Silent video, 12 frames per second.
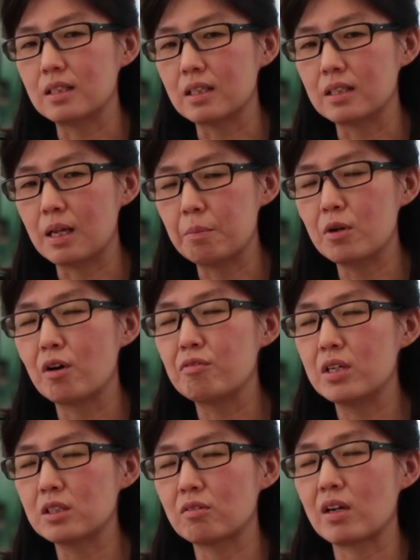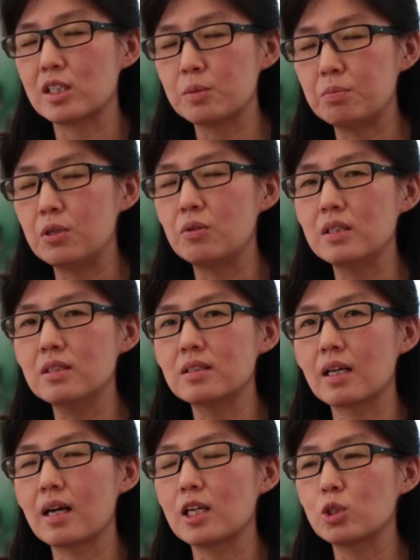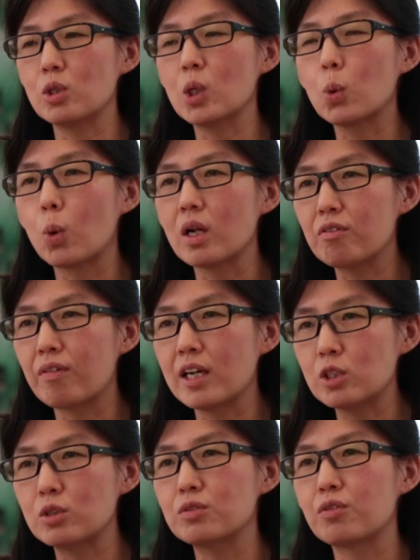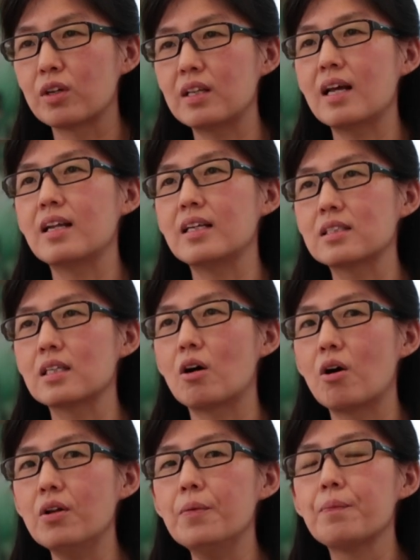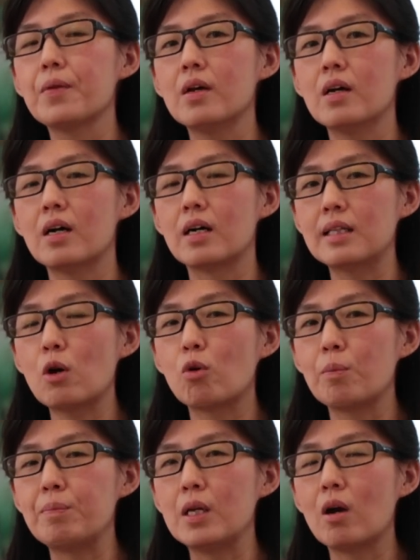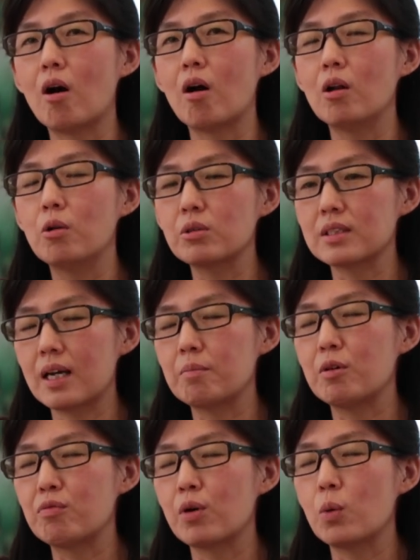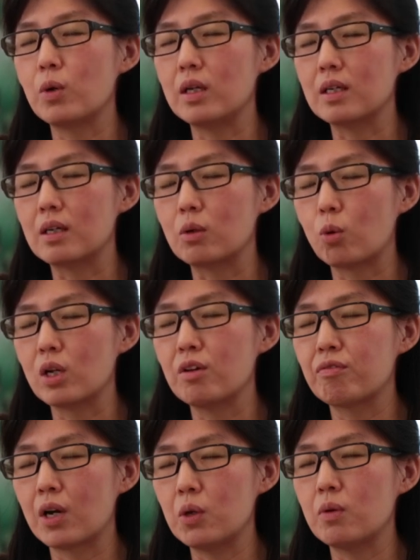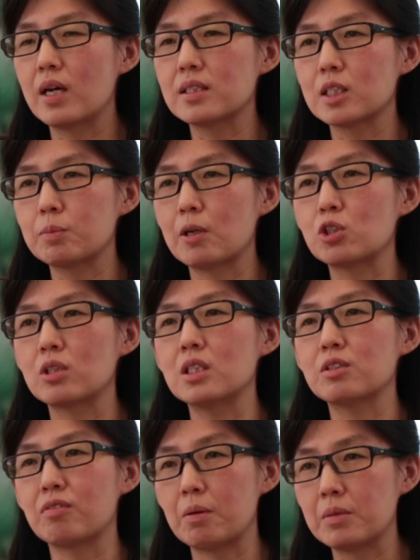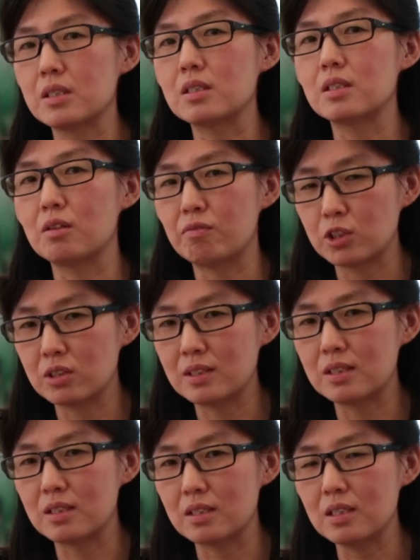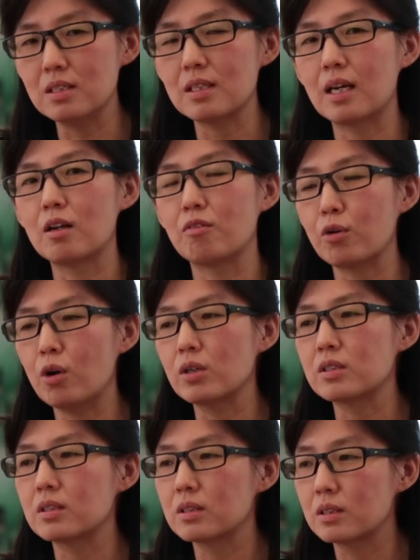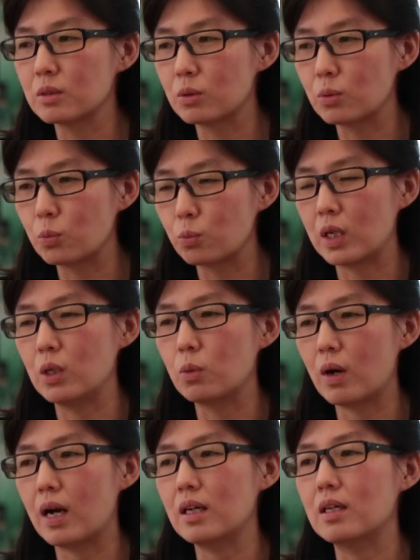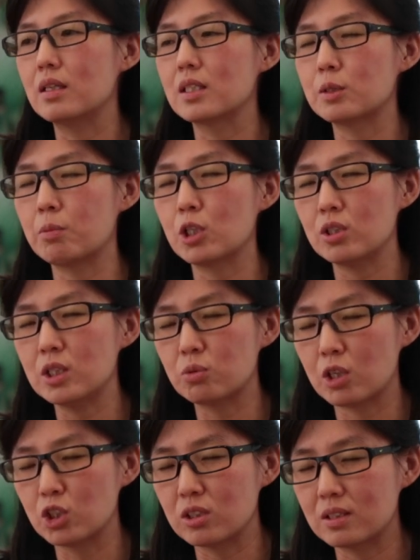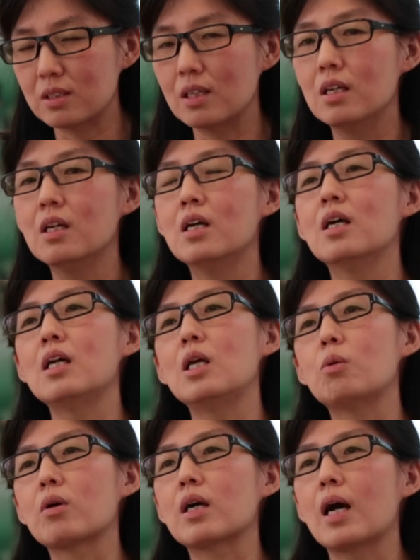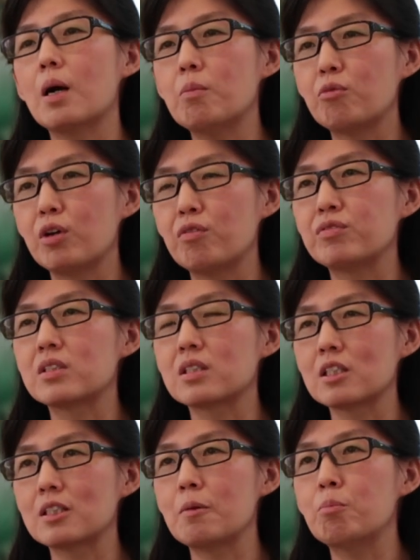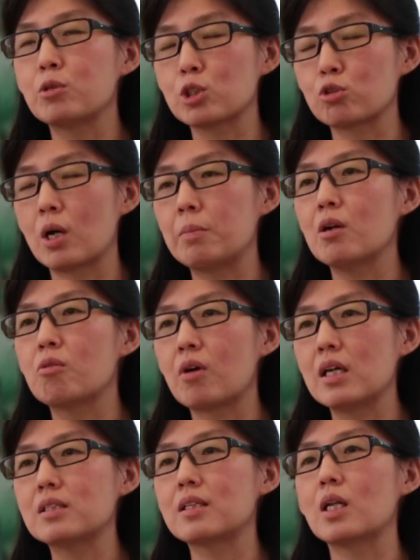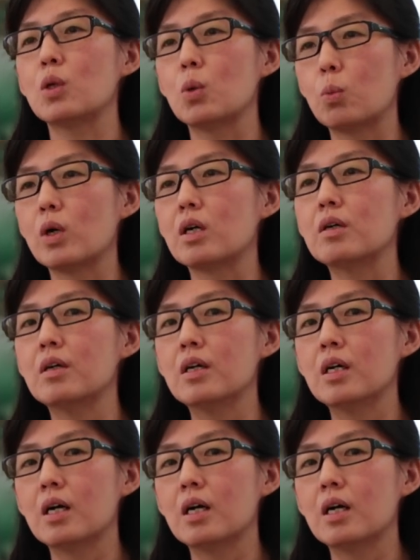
the number of years of experience that actually qualifies you for that later on. That will be all looked at before we qualify you as a specialist pharmacist in infectious disease. And of course, when you are in the specialist register, it will come with certain prescribing rights that you will